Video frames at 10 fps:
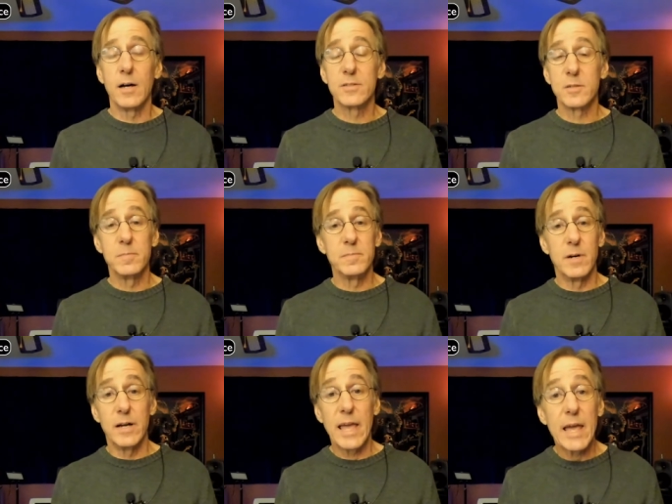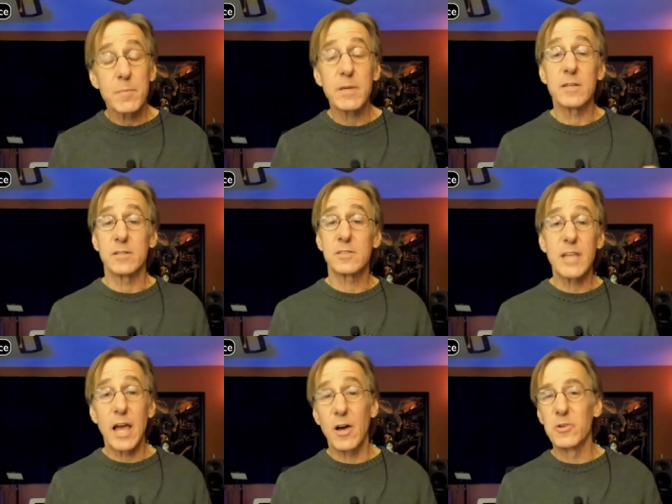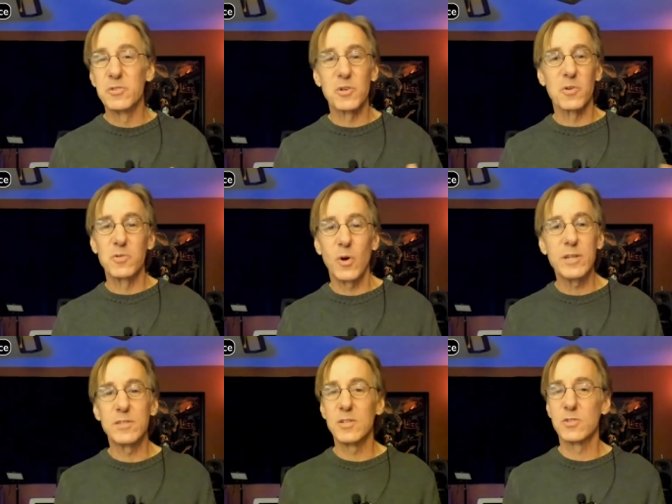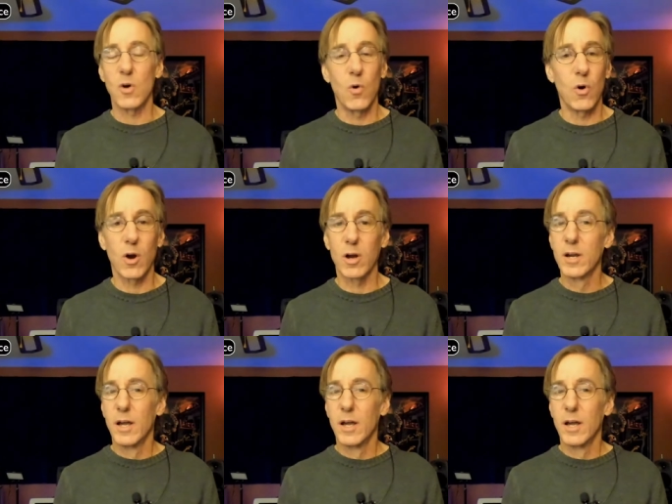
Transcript: some ambient sounds or noises or